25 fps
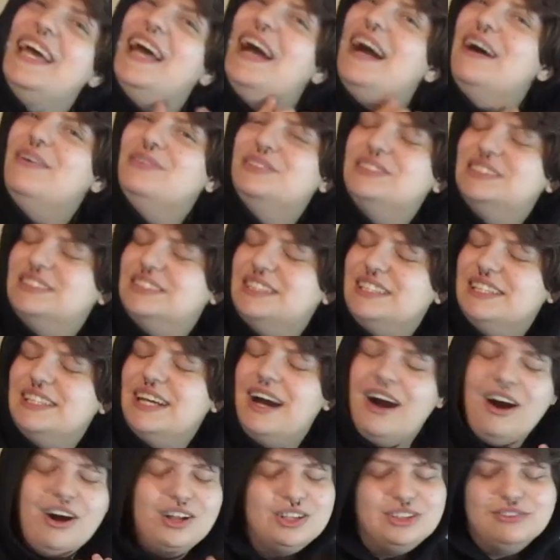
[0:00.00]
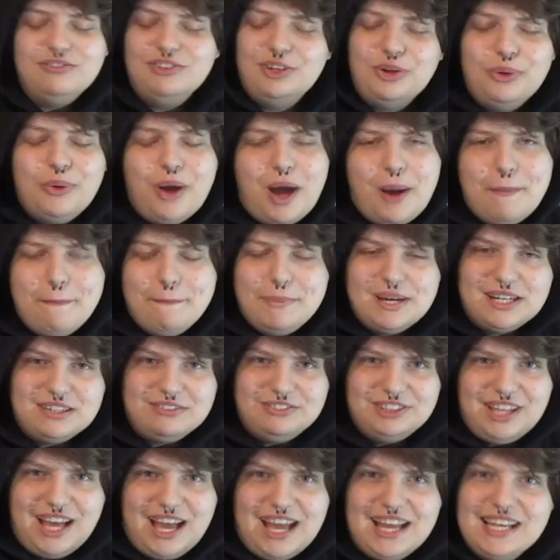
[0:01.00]
I will see all of you
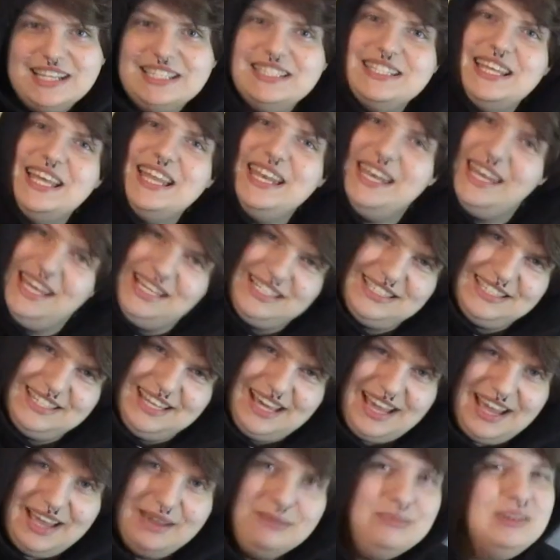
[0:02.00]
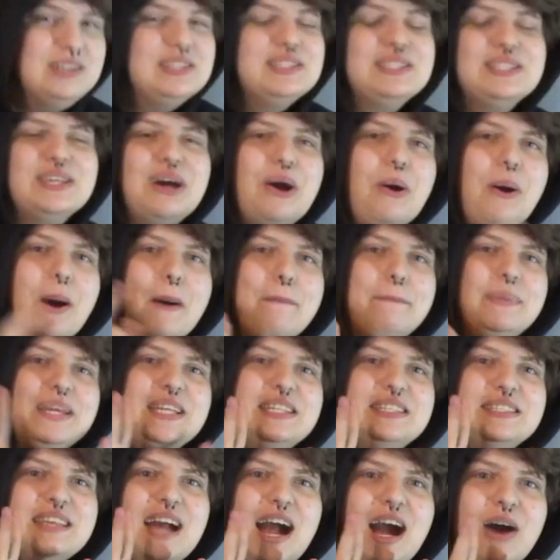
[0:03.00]
butterflies next time. So
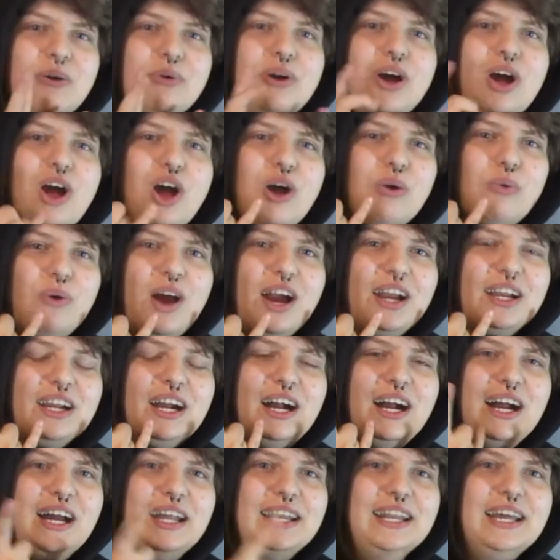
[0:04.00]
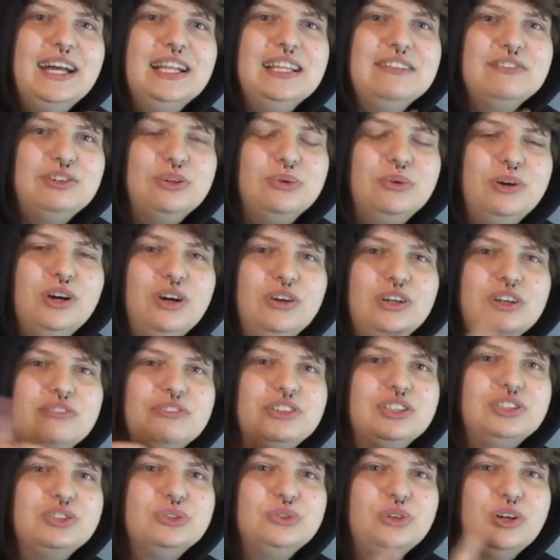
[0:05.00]
peace out, rock on, how have you roll, don't
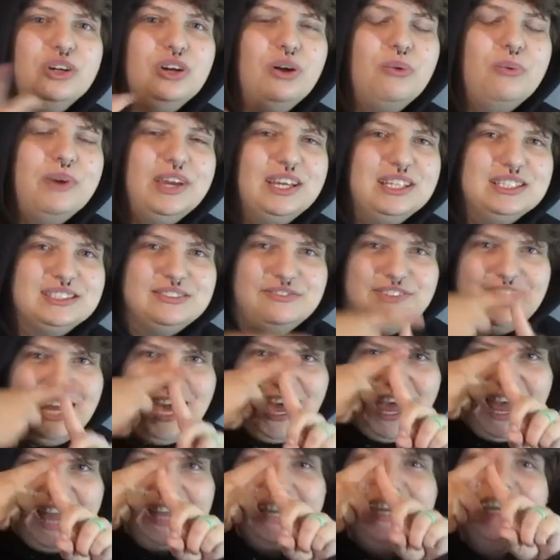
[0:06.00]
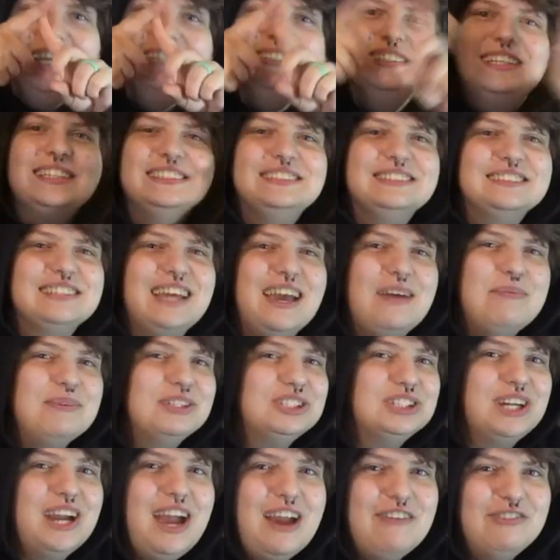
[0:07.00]
forget to grow your wings, fly, touch the sky, make
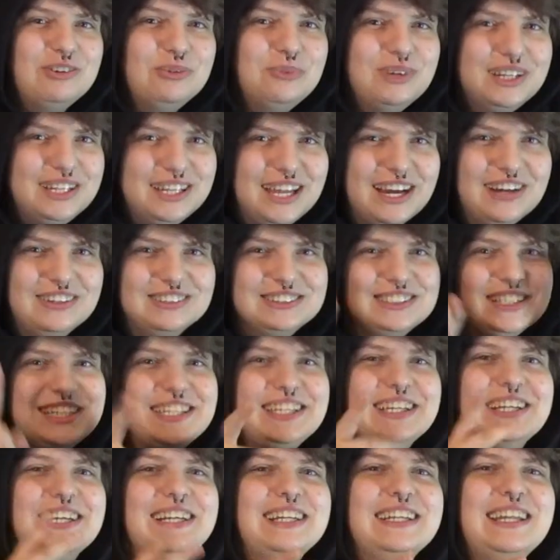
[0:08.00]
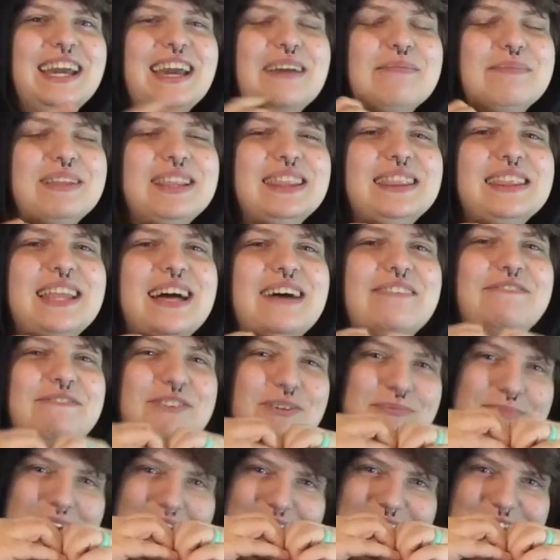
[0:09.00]
sure everyone knows your name. Love
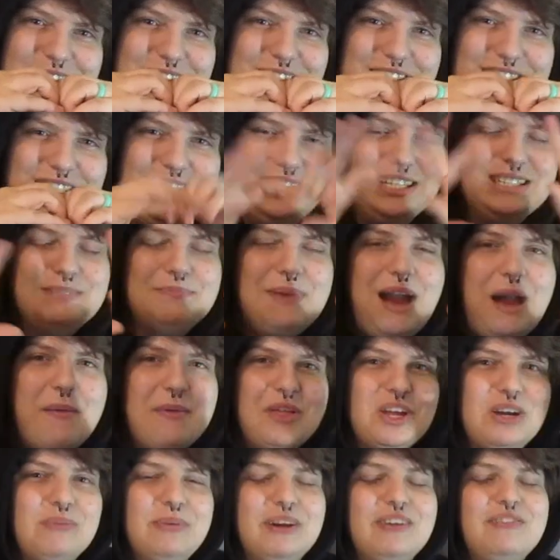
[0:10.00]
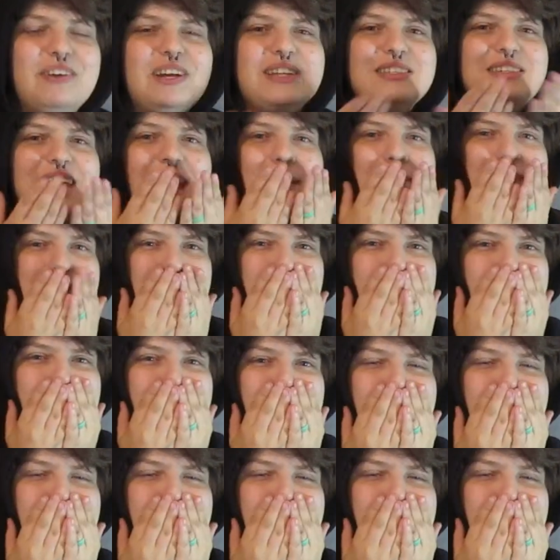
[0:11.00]
from my screen to yours. Bye my little butterflies. Cameron.